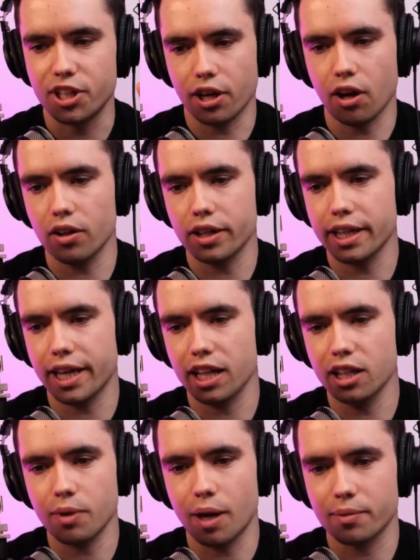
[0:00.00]
I appreciate calling in,
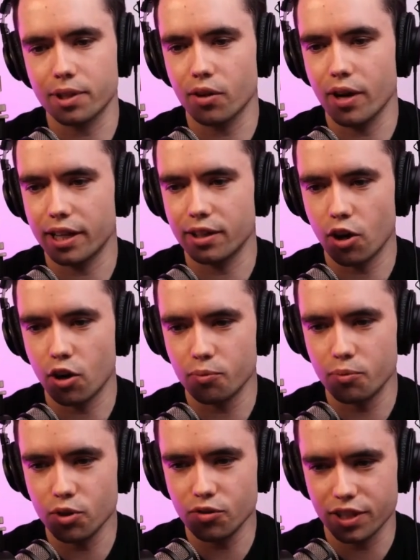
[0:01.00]
Caleb. I'm going to go ahead and
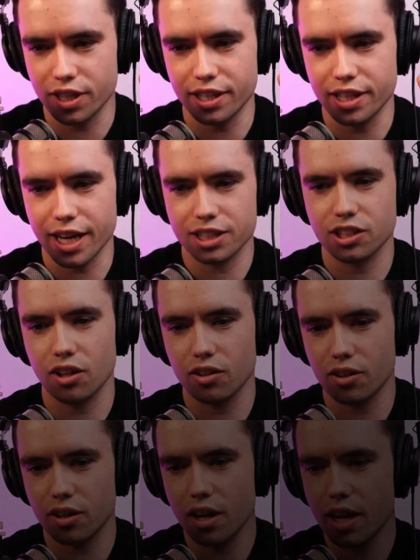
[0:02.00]
go to move to the next
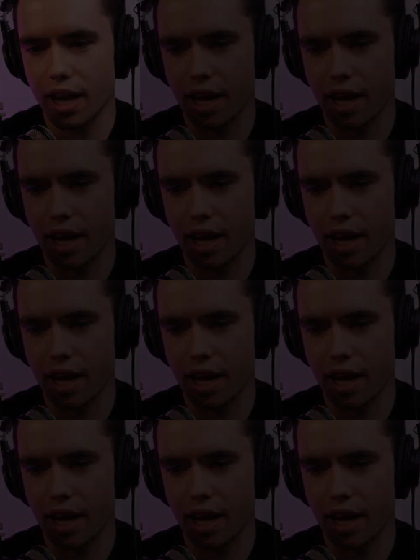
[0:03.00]
caller.